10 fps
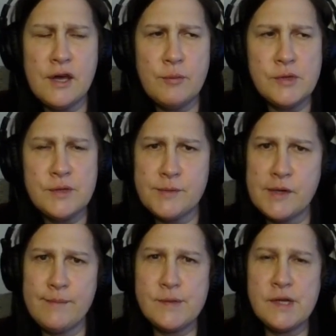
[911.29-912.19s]
We
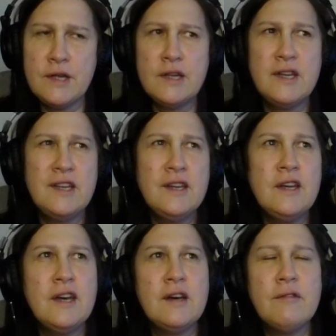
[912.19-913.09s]
sometimes
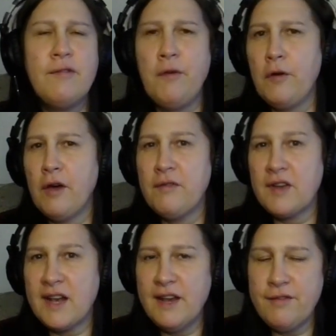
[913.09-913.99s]
fall off a
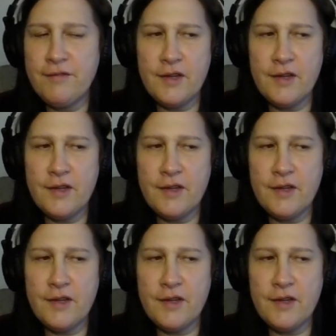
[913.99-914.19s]
cliff.